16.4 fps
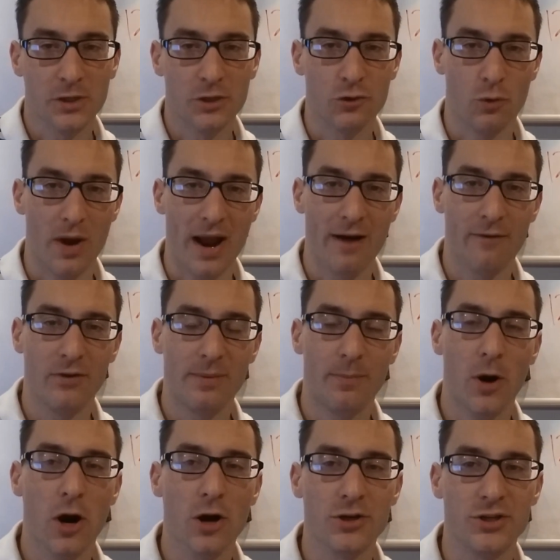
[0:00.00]
So every
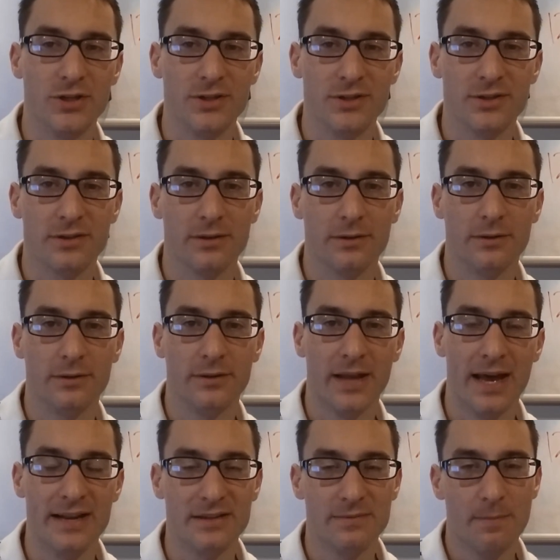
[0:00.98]
purchase
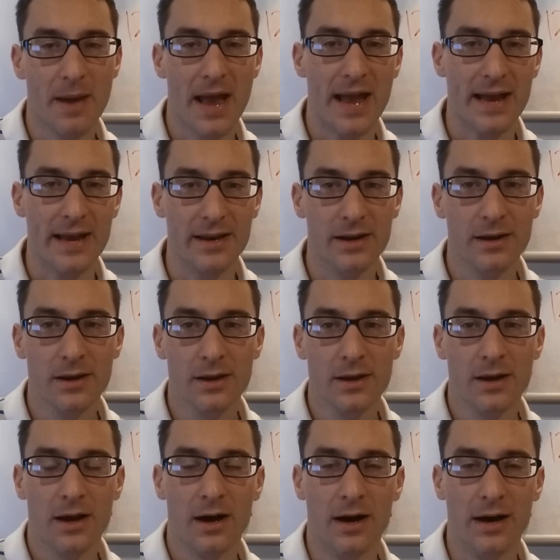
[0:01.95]
that is made
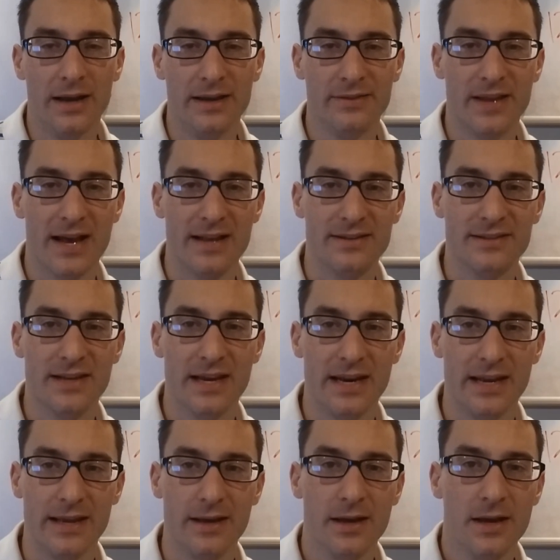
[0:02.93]
in that
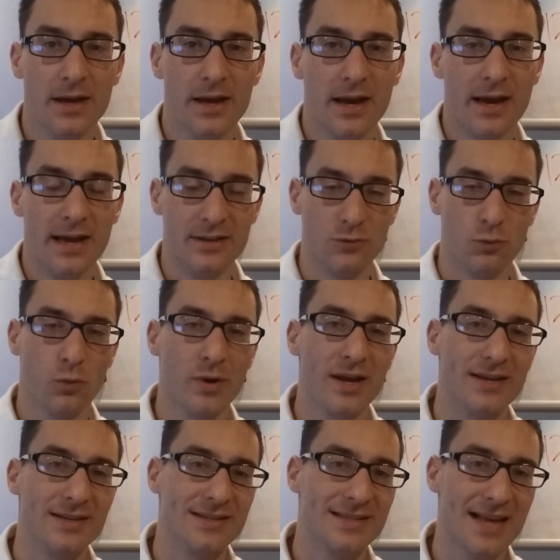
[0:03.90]
city, it's
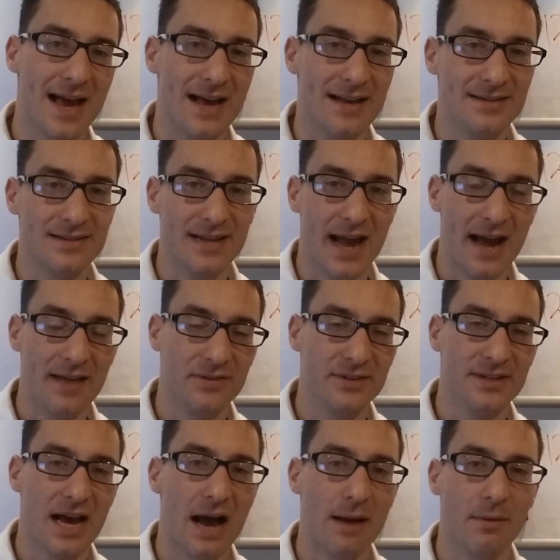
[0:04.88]
reassessed at
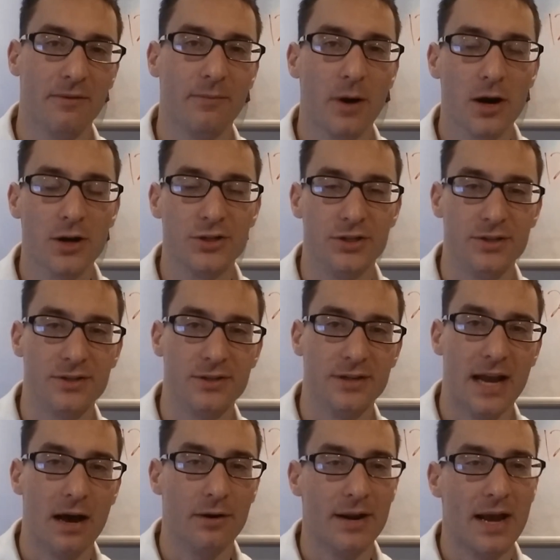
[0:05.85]
the time of purchase.
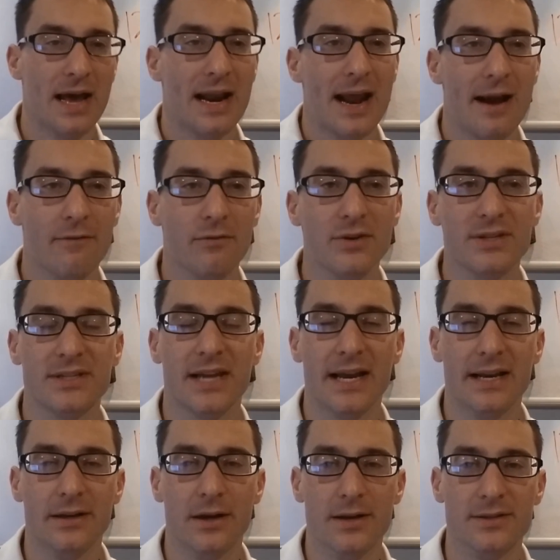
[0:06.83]
Now, not every
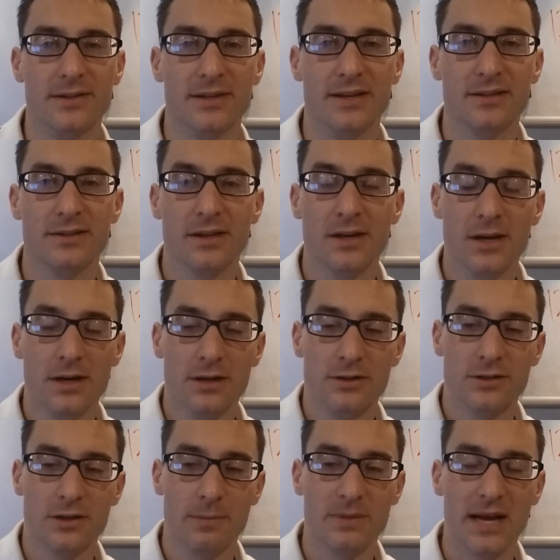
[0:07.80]
state does this.
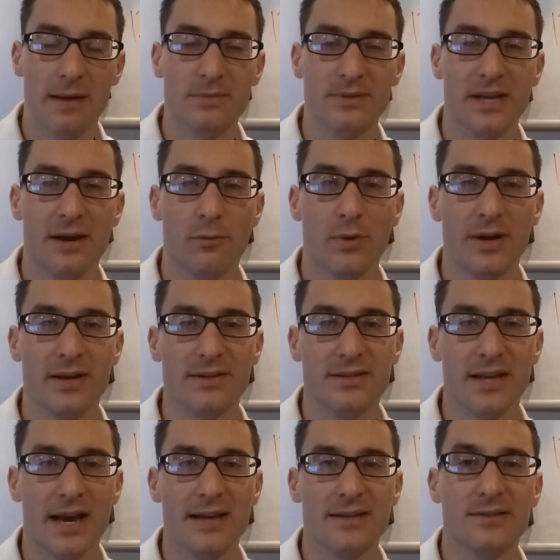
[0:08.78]
Sometimes they
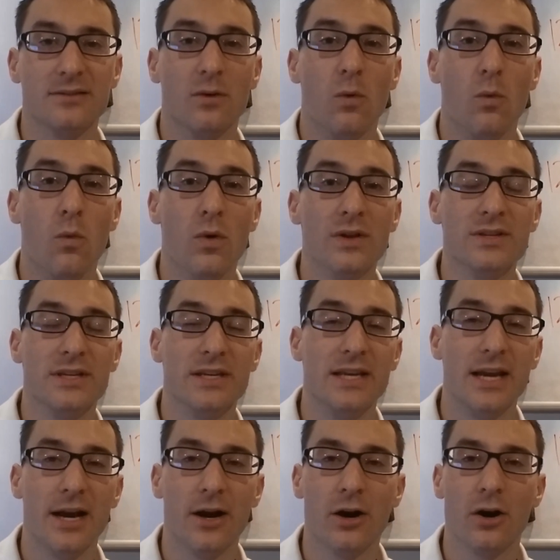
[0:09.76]
reassess once a
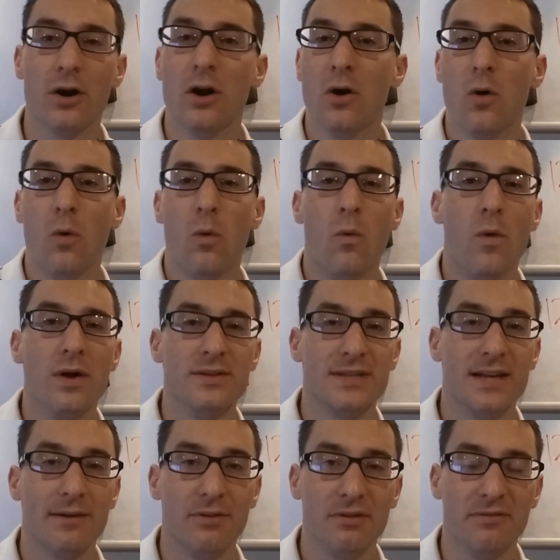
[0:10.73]
year,
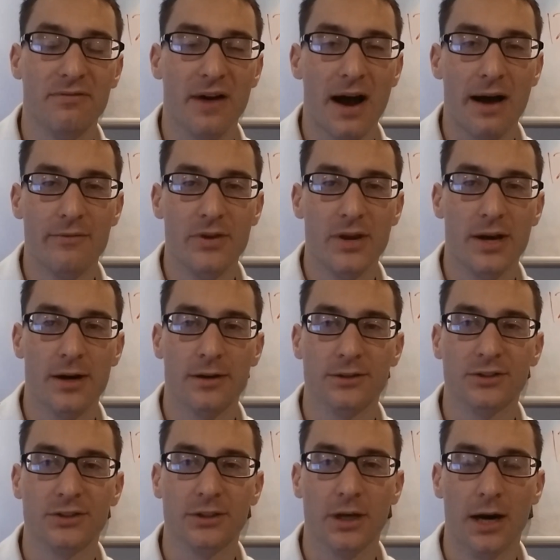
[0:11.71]
once every 5
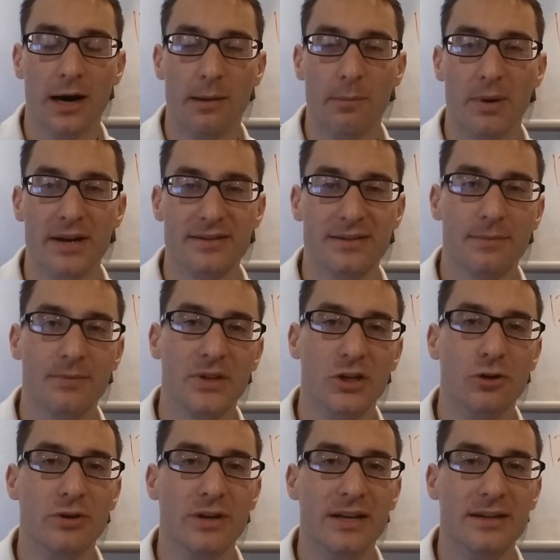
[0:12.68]
years, but it's
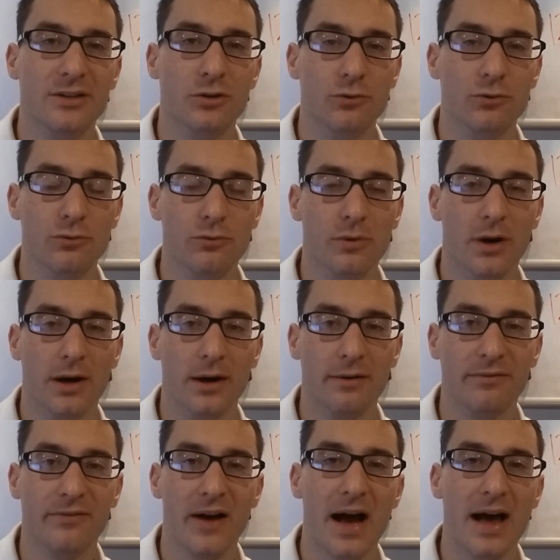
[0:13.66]
something you need to
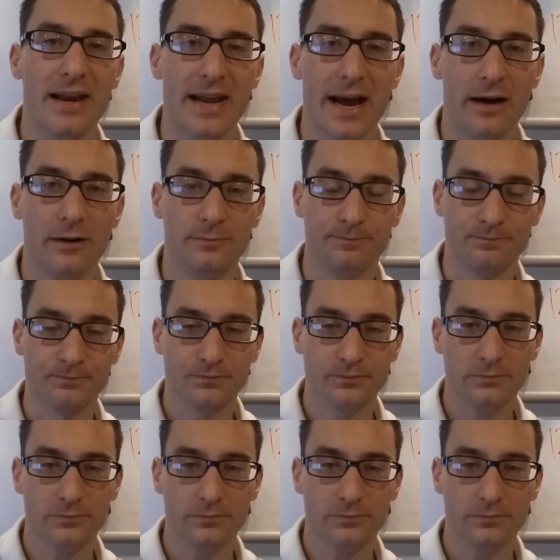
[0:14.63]
find out.